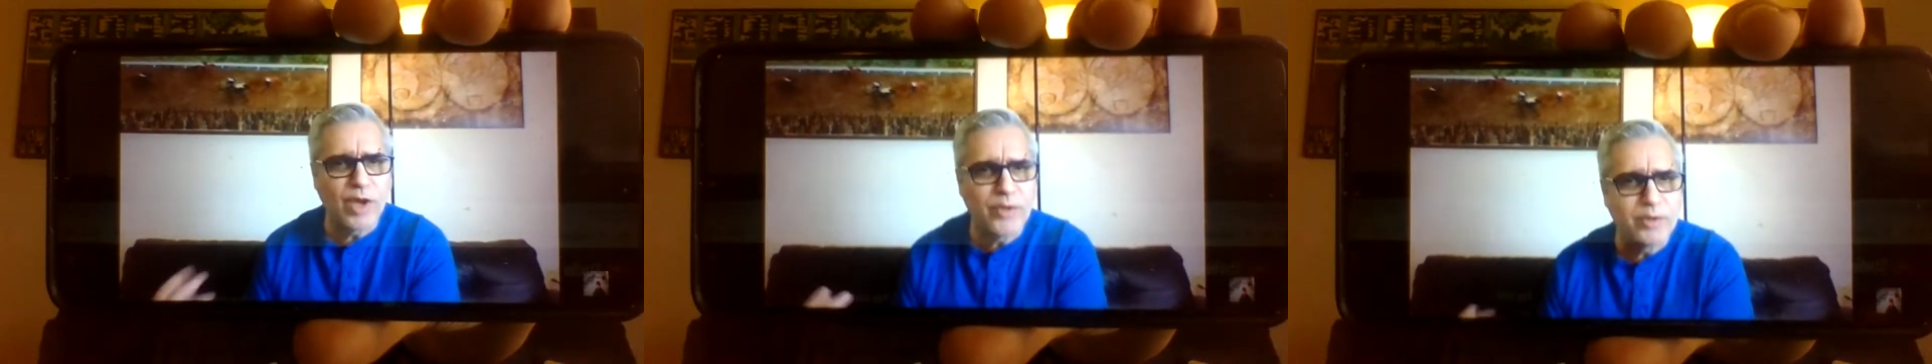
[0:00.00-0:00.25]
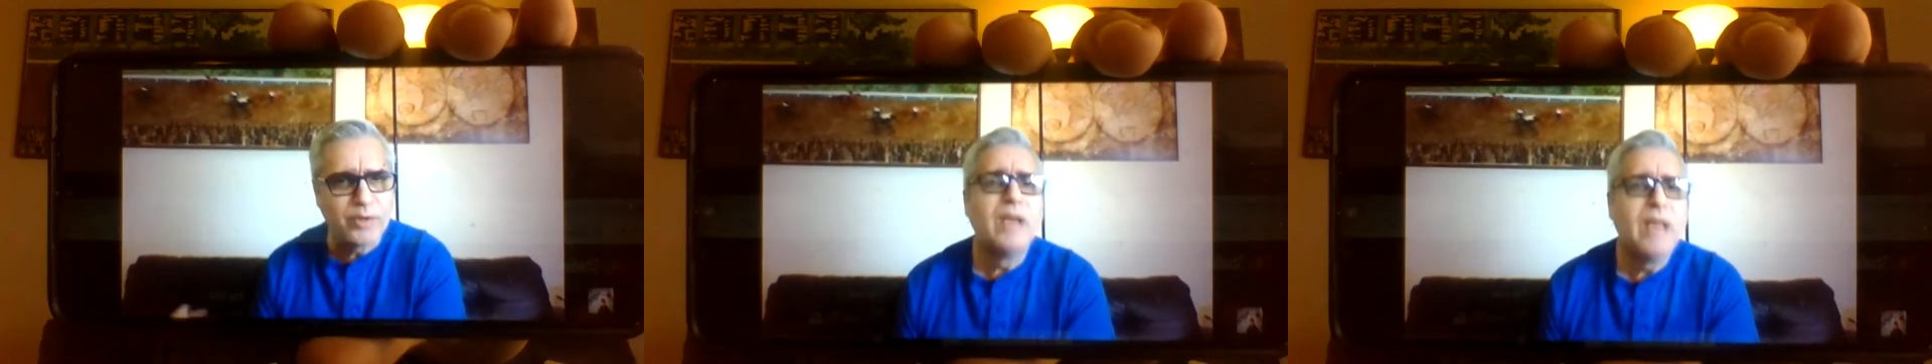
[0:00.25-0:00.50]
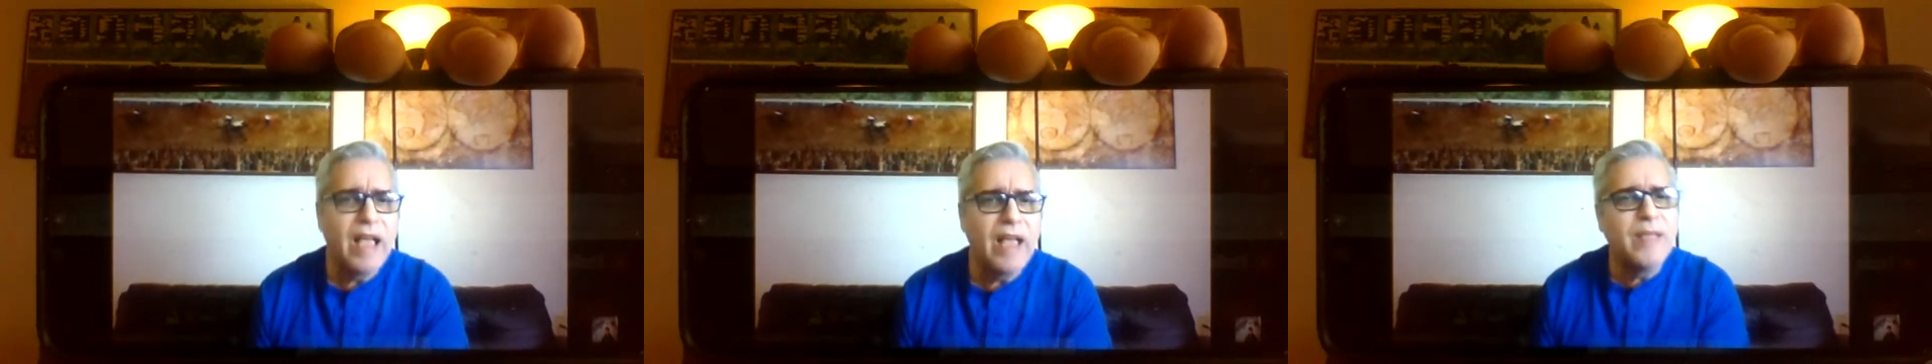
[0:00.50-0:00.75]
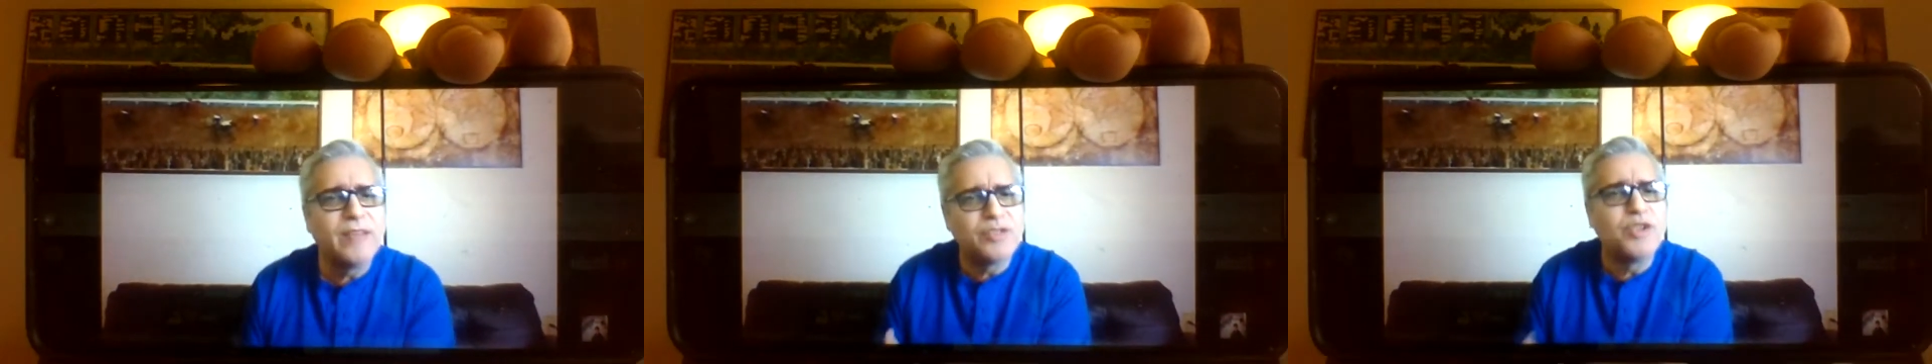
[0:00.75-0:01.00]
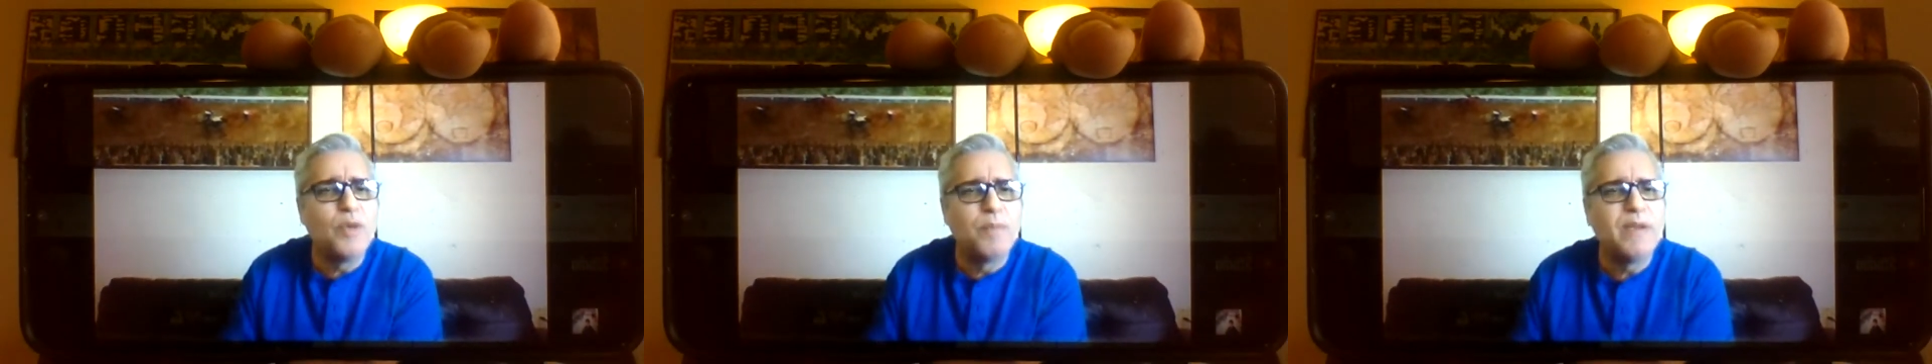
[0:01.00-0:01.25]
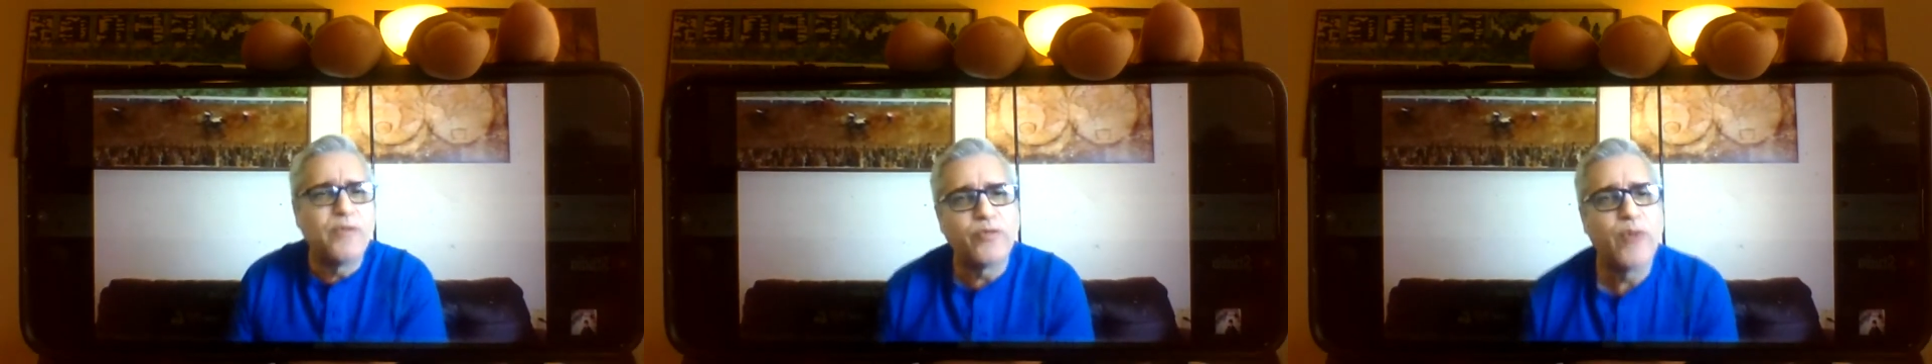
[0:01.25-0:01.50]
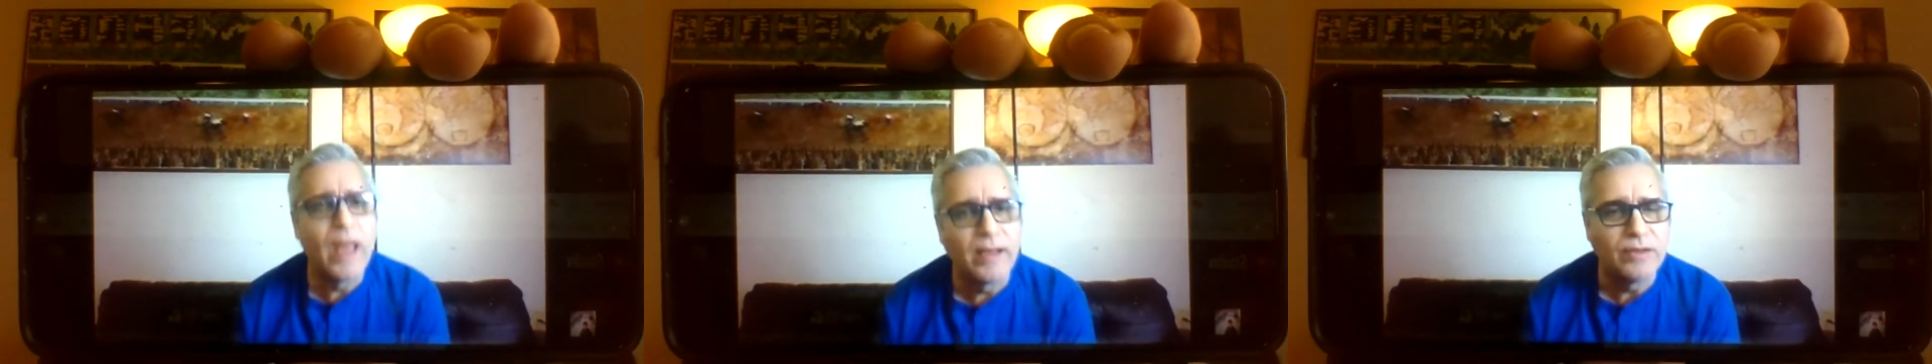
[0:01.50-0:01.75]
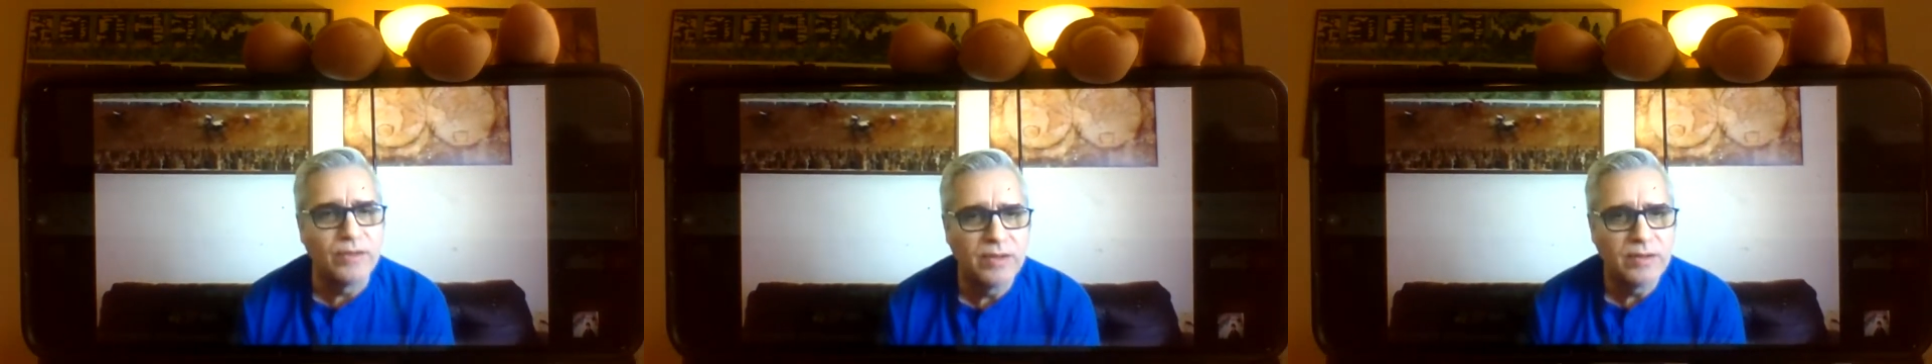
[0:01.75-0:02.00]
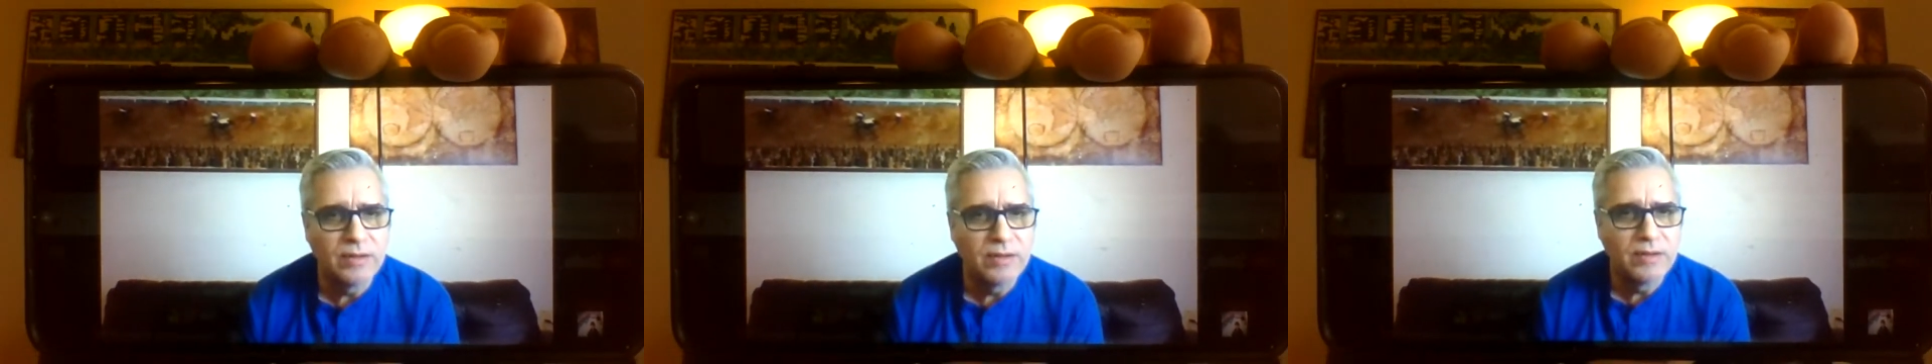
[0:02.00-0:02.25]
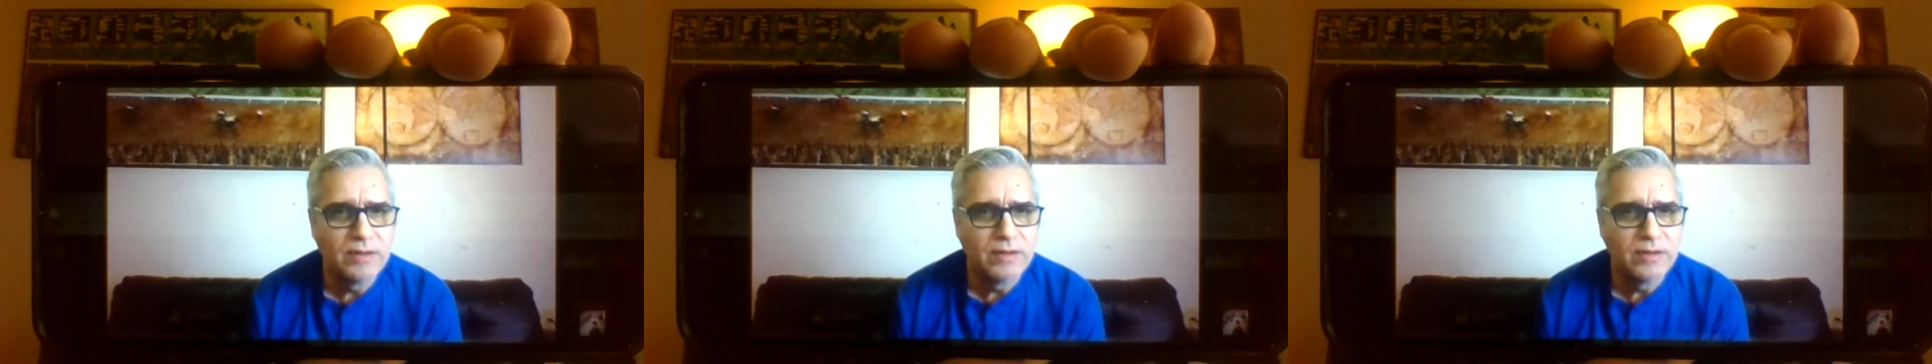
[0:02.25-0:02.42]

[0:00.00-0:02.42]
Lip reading: other and then still be friends.